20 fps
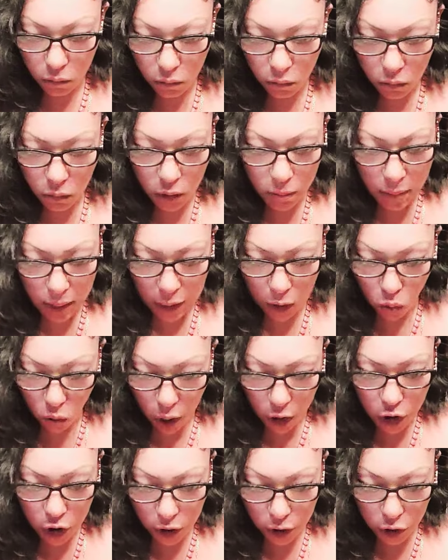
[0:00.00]
Somebody
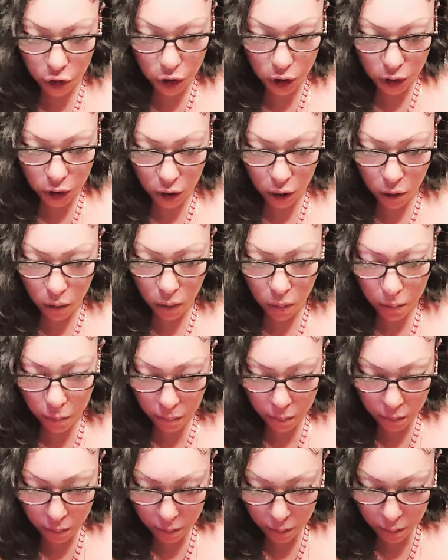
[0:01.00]
watching this shit, though.
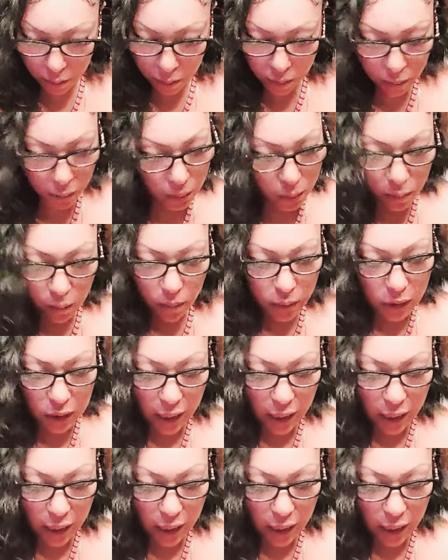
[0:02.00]
It's